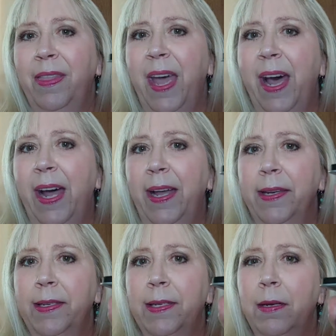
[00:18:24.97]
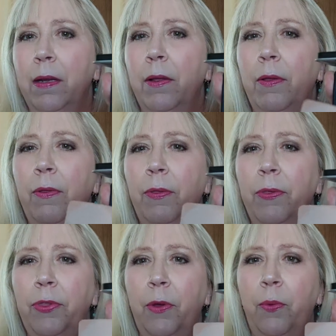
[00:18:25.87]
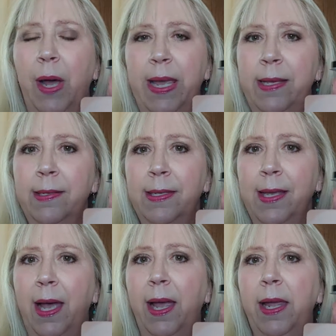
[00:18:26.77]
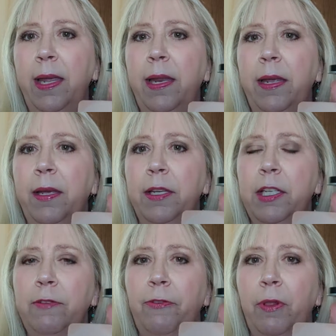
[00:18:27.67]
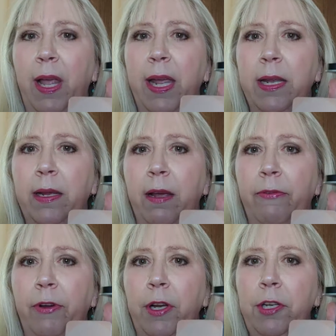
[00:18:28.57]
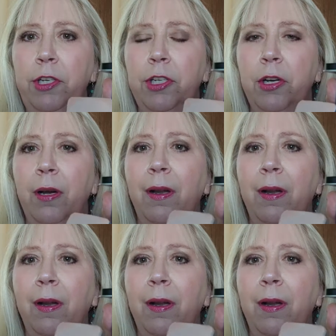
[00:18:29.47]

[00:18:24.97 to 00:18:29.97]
that the white side is for light coverage